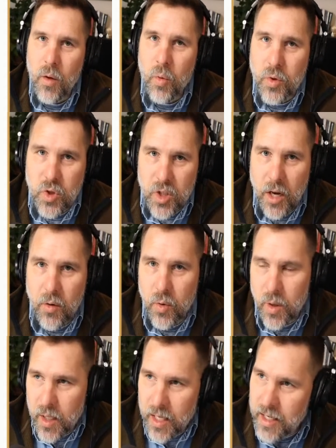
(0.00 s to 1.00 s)
Well,
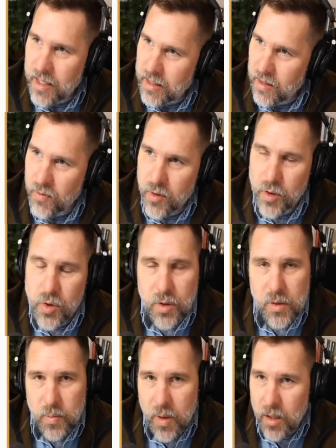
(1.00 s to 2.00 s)
generally, and different
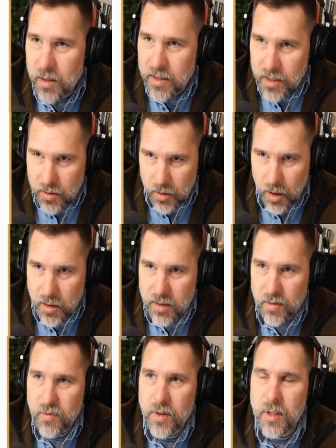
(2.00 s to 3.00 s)
insurance policies are all
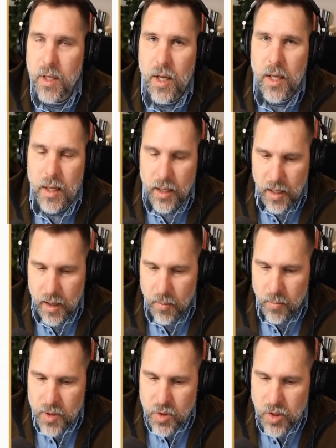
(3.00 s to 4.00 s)
different,
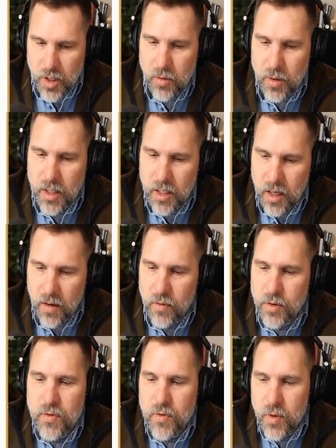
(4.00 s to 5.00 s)
but generally it
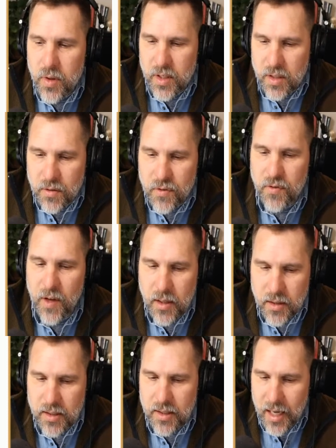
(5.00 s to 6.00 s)
covers for the
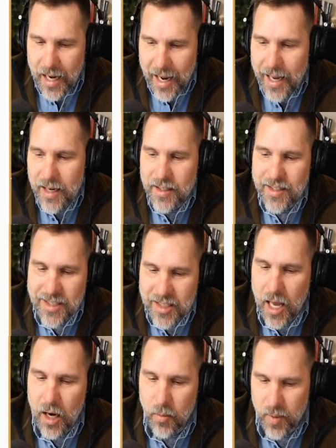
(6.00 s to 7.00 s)
defense and
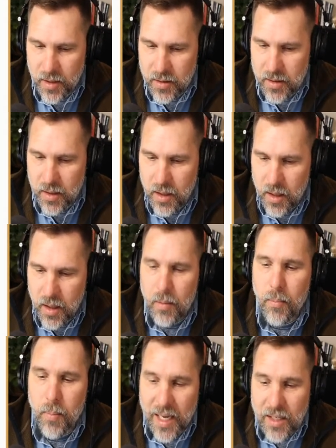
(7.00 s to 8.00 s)
settlements
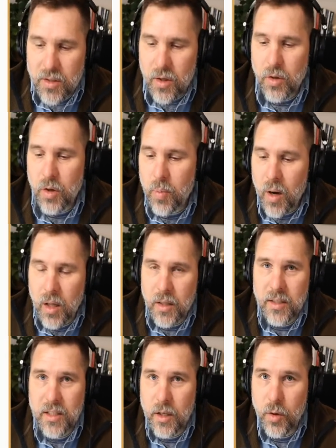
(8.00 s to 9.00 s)
based on your
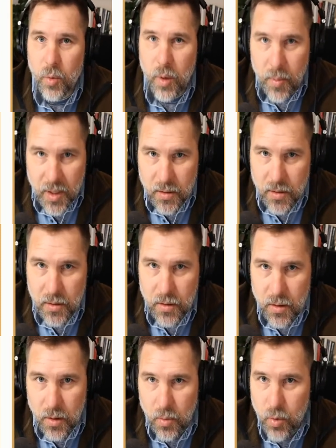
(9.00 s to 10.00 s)
policy agreements,
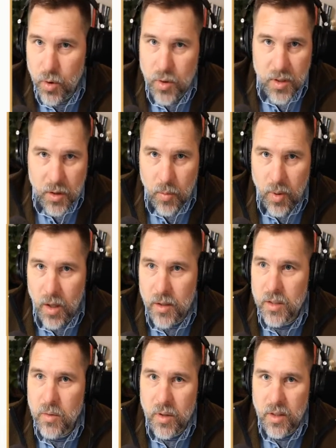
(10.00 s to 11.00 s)
so the words in your
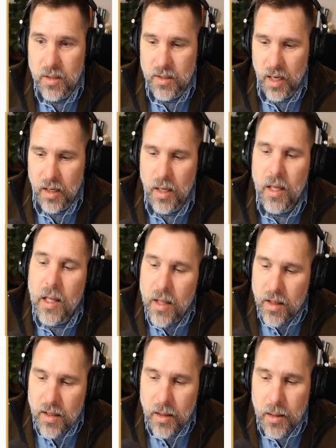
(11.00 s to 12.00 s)
policy, what they say,
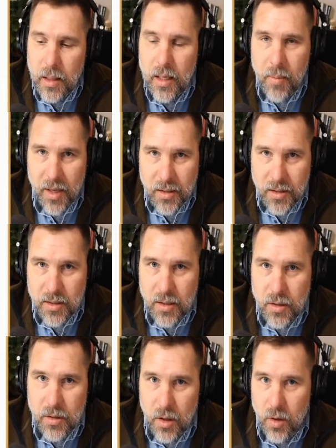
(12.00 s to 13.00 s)
the limits,
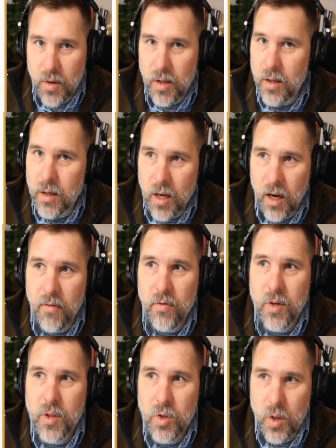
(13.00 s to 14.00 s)
so the
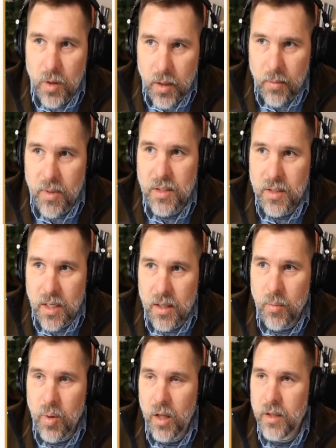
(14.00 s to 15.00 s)
coverage limits in
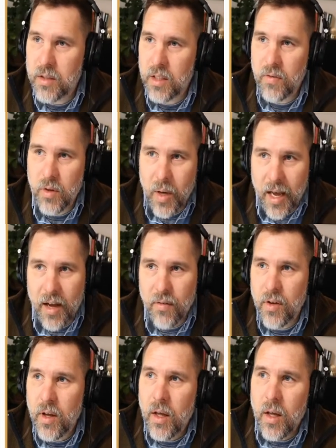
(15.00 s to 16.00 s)
the policy. If you
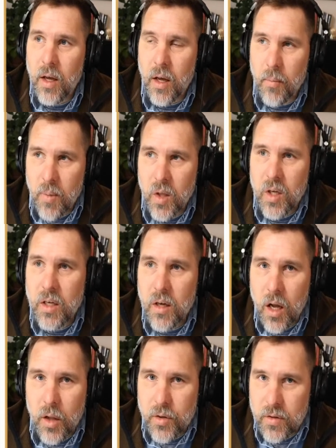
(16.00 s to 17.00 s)
have $1 million
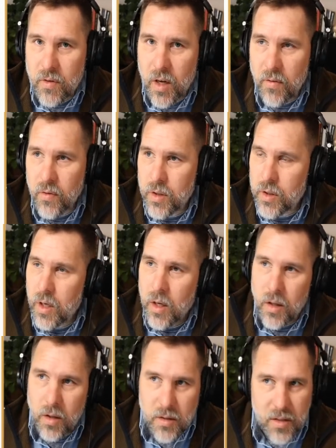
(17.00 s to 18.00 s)
of coverage,
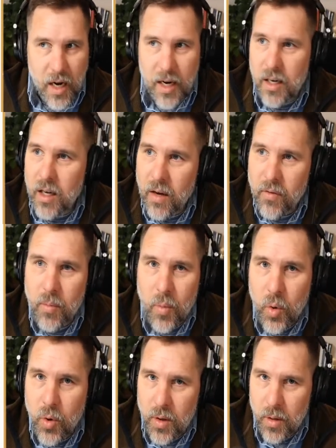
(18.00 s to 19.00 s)
it's not going to cover
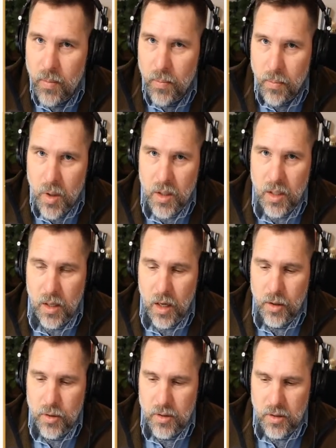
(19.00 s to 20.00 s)
more than $1 million
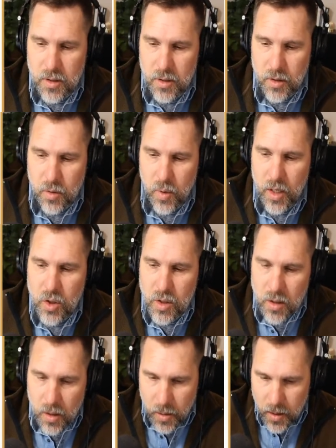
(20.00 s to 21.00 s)
in the
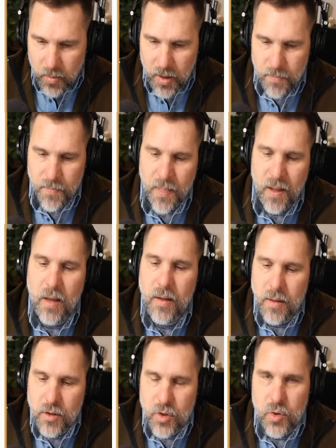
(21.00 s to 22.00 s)
situation, the limit, and
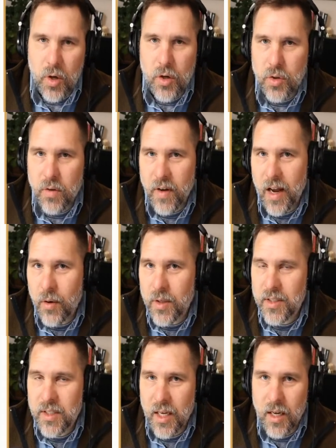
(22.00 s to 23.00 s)
then the structure of how
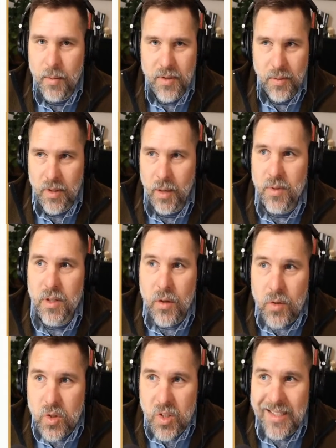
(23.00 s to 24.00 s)
it's set up. Sometimes
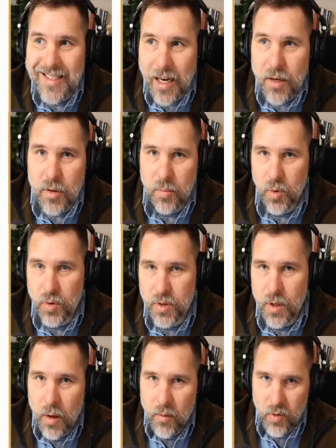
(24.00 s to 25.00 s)
there's deductibles
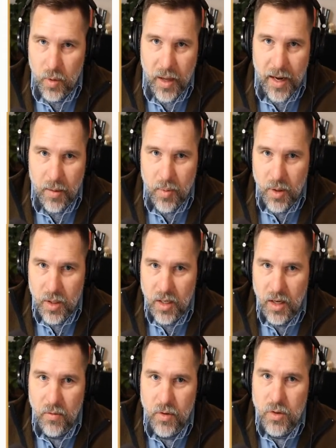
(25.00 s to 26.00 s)
for liability
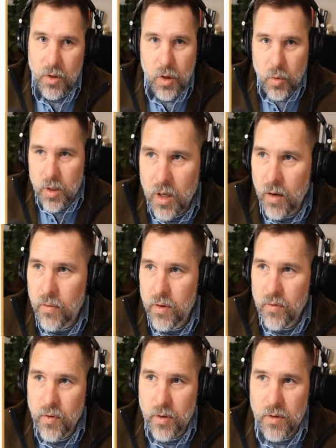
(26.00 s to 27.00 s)
coverage. So you cover
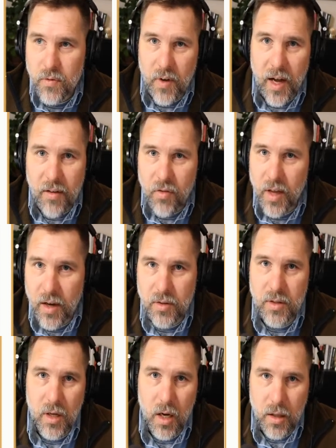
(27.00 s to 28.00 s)
the first
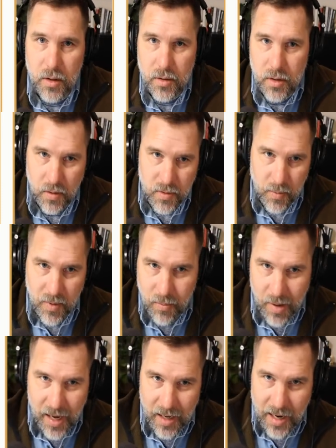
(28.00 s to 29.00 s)
$5,000 of something
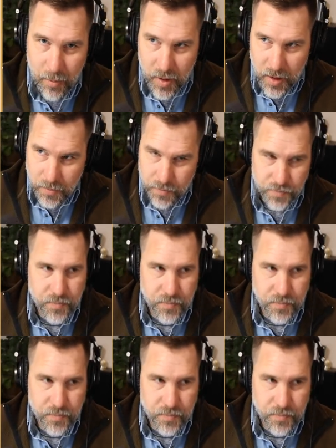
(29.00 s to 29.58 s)
bad happening.